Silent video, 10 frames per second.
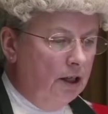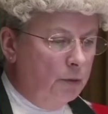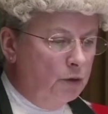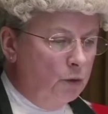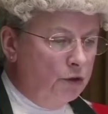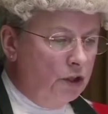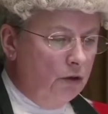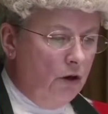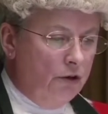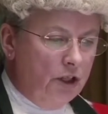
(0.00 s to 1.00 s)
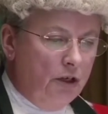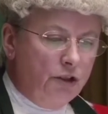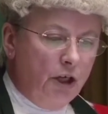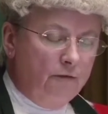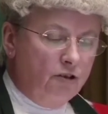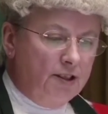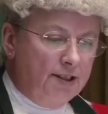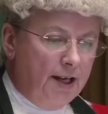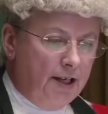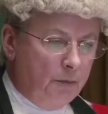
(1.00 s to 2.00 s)
It was also conduct over a
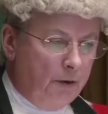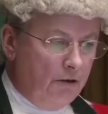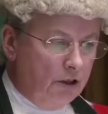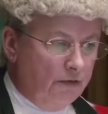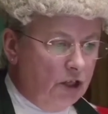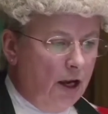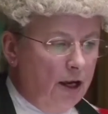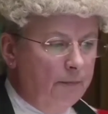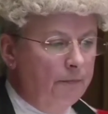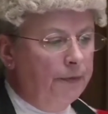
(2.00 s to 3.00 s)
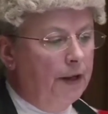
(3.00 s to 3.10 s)
sustained period of time,